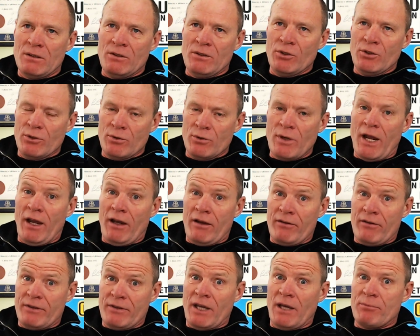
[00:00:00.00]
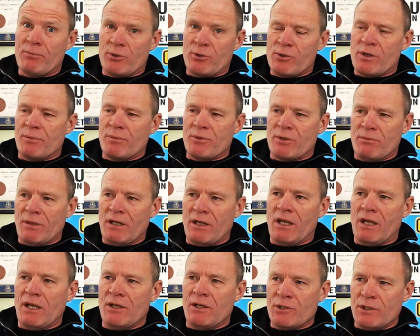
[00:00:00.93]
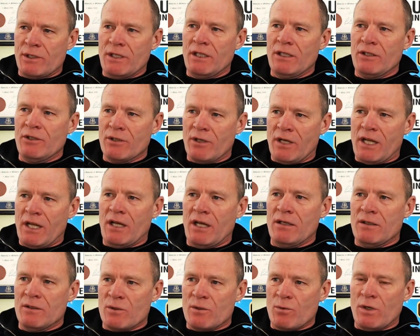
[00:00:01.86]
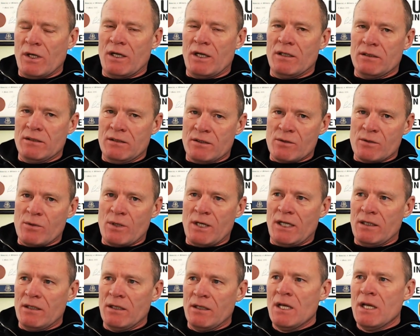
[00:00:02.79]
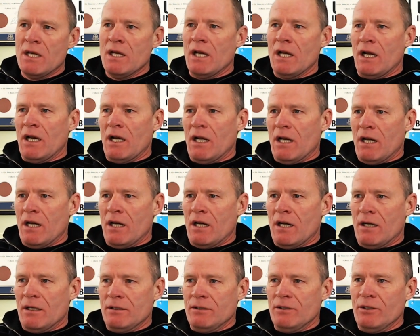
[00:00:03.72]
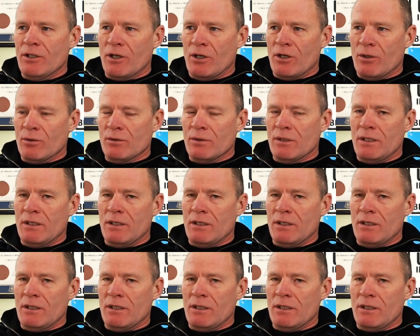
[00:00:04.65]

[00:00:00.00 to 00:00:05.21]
you have that prescription medication in your kit as well. And as well, uh, you know,